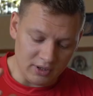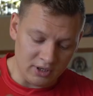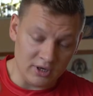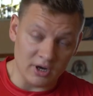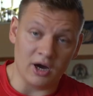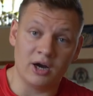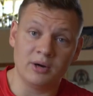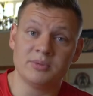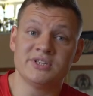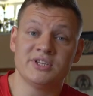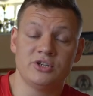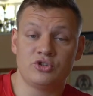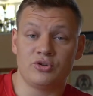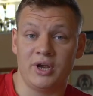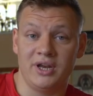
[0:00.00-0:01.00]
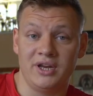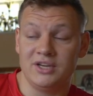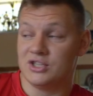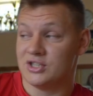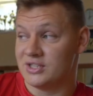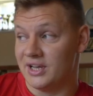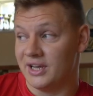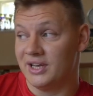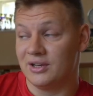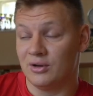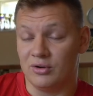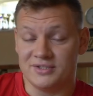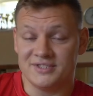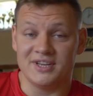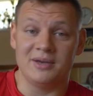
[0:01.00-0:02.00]
In arm wrestling training, just like
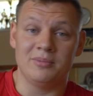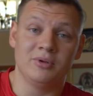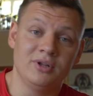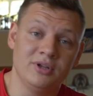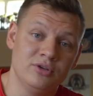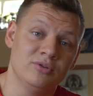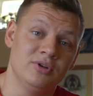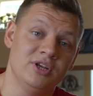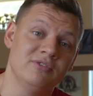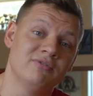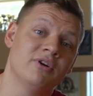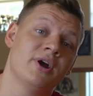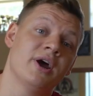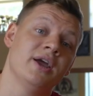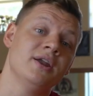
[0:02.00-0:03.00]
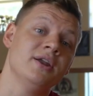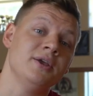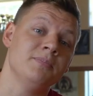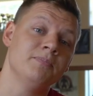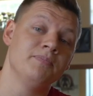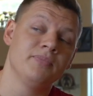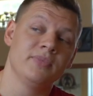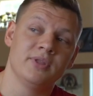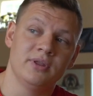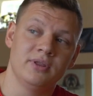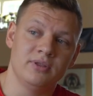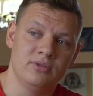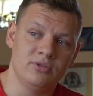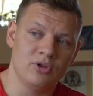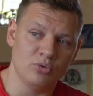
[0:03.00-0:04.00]
on table, you need variety.
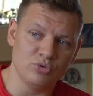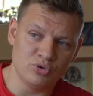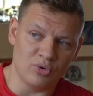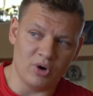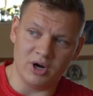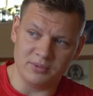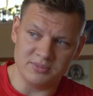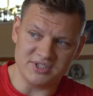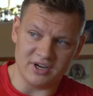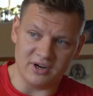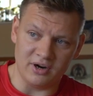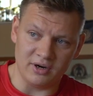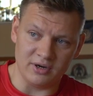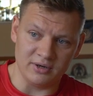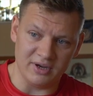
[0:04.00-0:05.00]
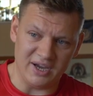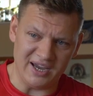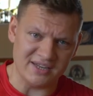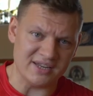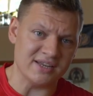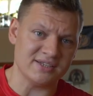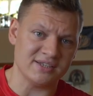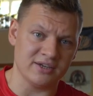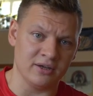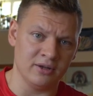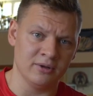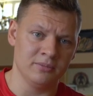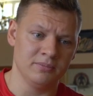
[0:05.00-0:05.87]
No 2 arms are identical.